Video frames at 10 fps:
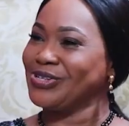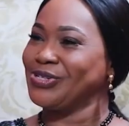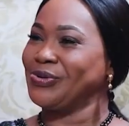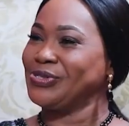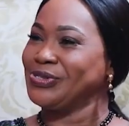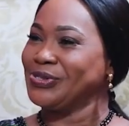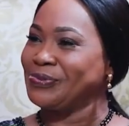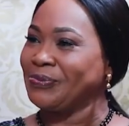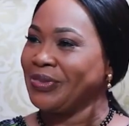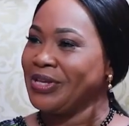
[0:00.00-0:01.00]
is what you want to do?
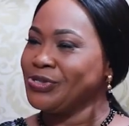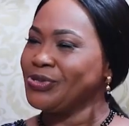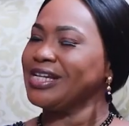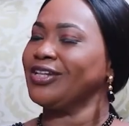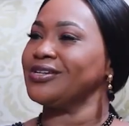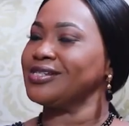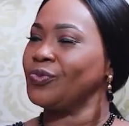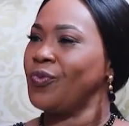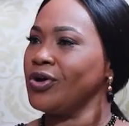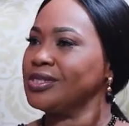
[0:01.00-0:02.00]
So tell us,
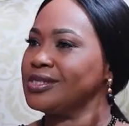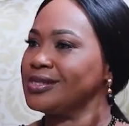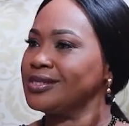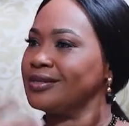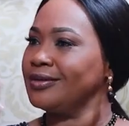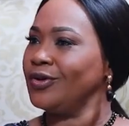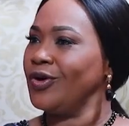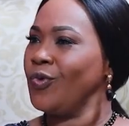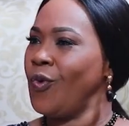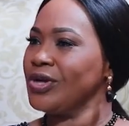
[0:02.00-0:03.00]
what,
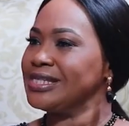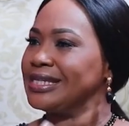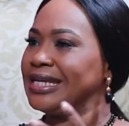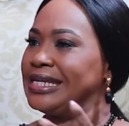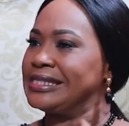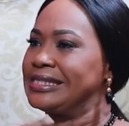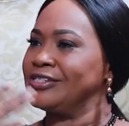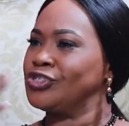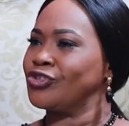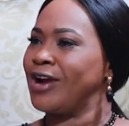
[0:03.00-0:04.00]
what is
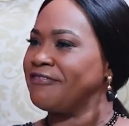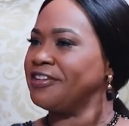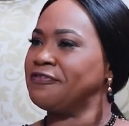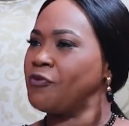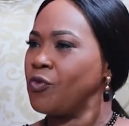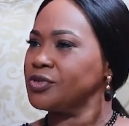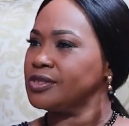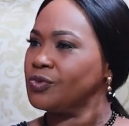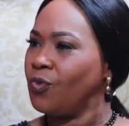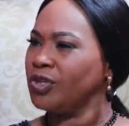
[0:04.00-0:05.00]
the driving
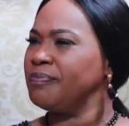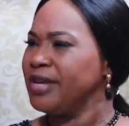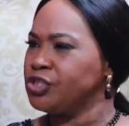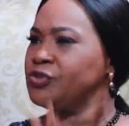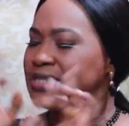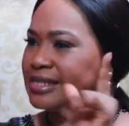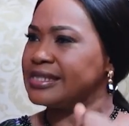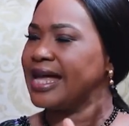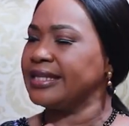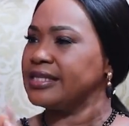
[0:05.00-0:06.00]
force what made you
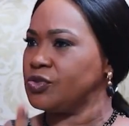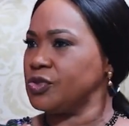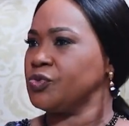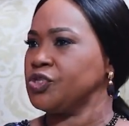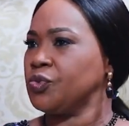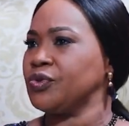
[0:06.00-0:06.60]
decide this is what you